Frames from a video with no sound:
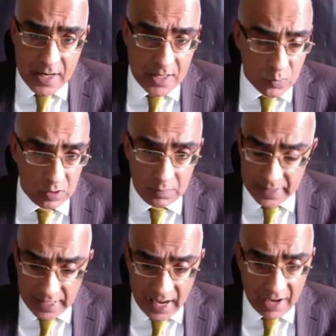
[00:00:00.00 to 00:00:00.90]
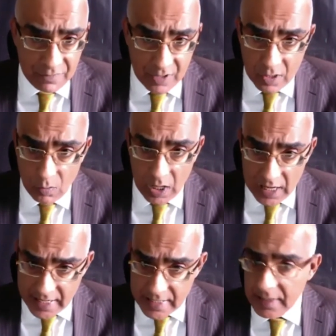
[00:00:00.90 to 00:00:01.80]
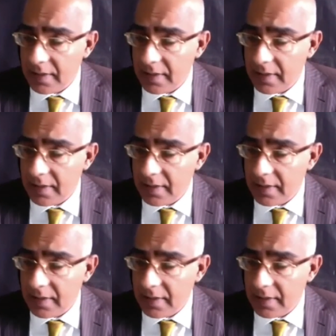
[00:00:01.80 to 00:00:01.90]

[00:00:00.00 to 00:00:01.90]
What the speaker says: It will be Africa-wide.